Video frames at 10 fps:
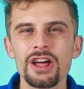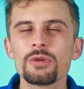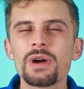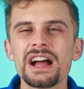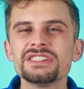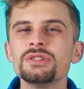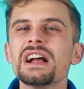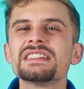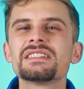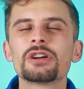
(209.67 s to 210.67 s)
Otherwise, you
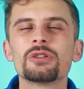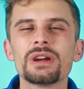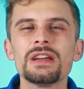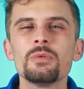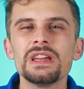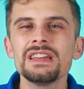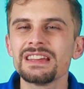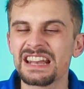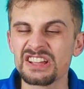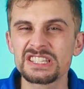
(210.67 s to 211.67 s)
guys have a great week,
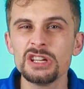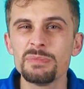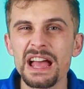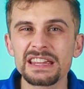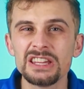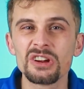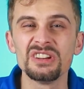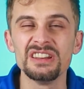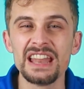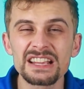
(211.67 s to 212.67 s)
and I'll see you back here
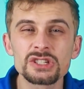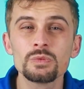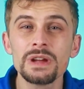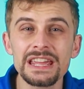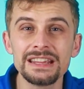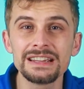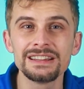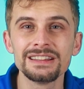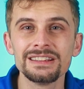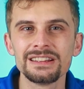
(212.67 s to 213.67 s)
next week
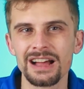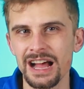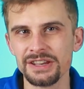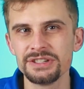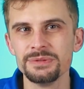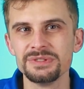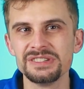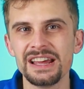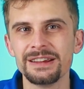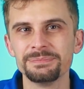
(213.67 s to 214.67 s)
on
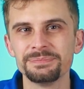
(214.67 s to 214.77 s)
Tuesday.